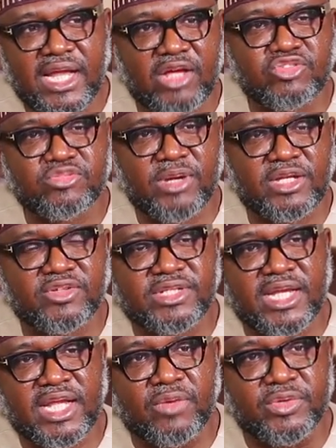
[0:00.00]
Allah subhanahu wa
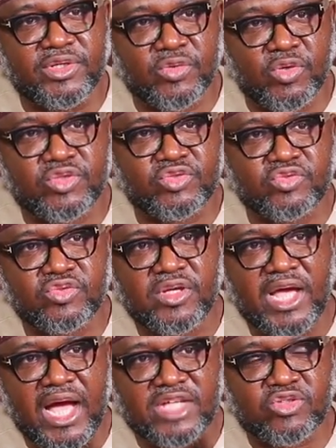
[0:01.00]
ta'ala will reward you,
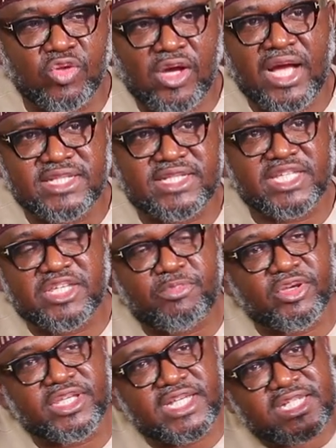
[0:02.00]
as long as they
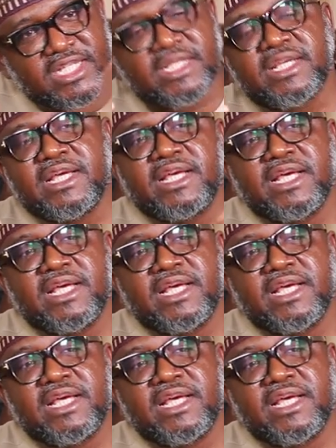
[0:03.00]
keep on getting